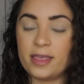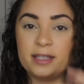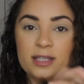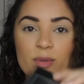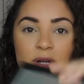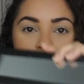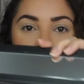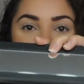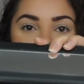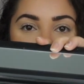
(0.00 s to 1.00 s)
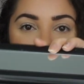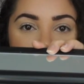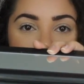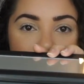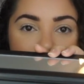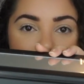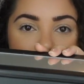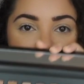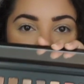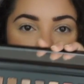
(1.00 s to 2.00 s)
this is what it looks like. It
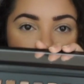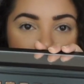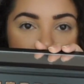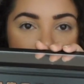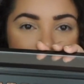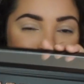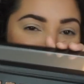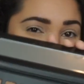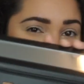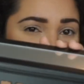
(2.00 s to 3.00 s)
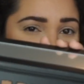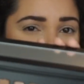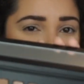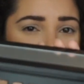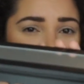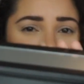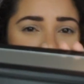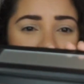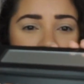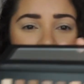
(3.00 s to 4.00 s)
is pretty
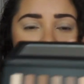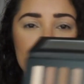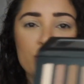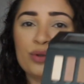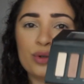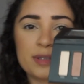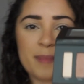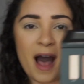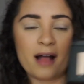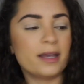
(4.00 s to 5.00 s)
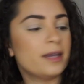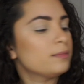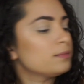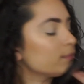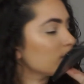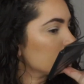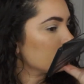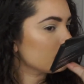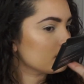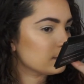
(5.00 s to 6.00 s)
basic neutrals palette,
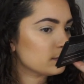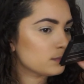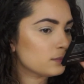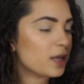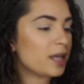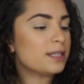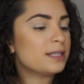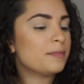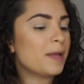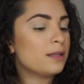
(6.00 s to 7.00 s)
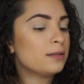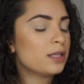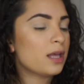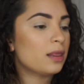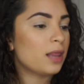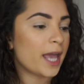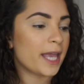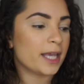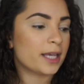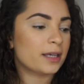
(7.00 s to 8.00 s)
and it smells
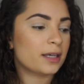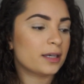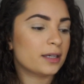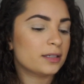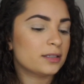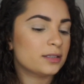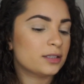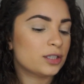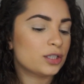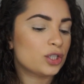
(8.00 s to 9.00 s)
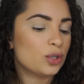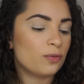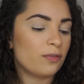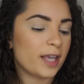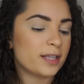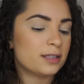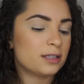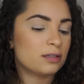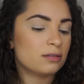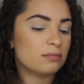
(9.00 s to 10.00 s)
like Too
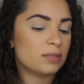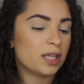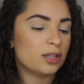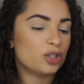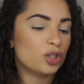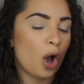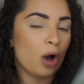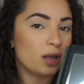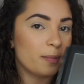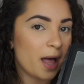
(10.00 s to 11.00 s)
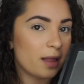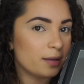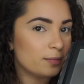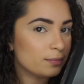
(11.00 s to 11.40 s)
Faced, like the chocolate palette.